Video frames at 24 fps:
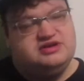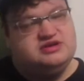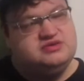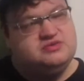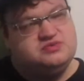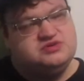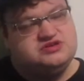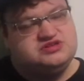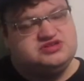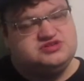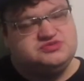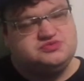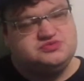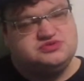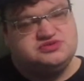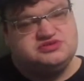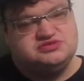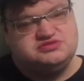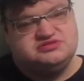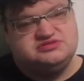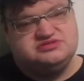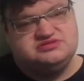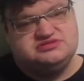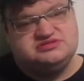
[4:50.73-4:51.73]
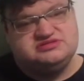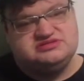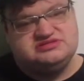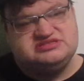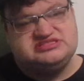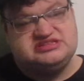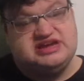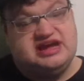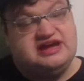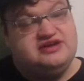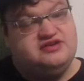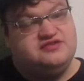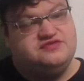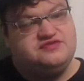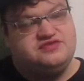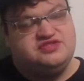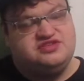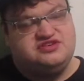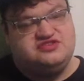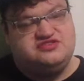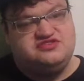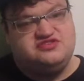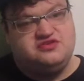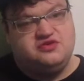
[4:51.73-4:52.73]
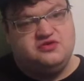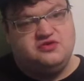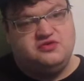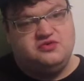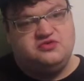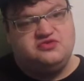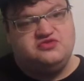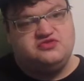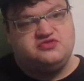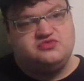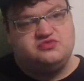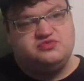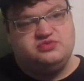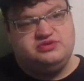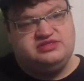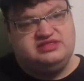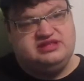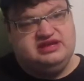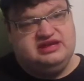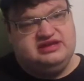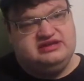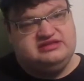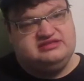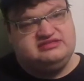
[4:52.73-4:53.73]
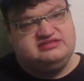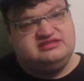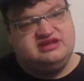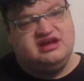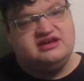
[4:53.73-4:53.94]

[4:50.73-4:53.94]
which will sign over their souls when they